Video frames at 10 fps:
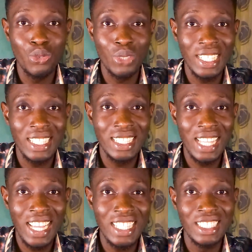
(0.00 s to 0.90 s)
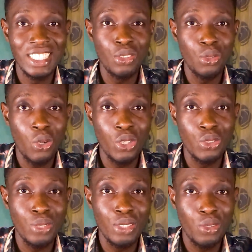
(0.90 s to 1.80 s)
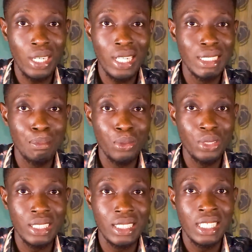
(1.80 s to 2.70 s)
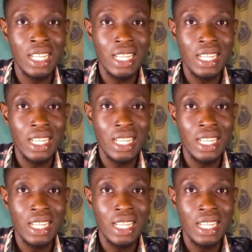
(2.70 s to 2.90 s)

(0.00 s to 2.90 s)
to get that initial $100 deposit